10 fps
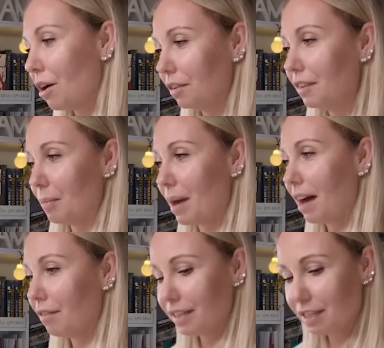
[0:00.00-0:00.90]
all of them
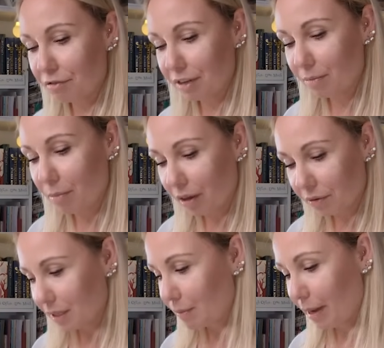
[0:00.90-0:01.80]
have a different
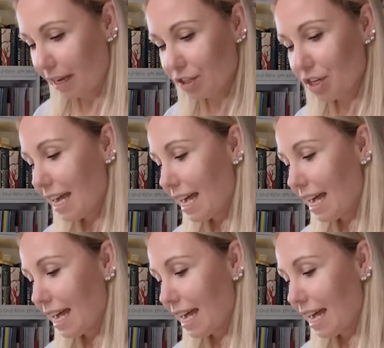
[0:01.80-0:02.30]
bonus page.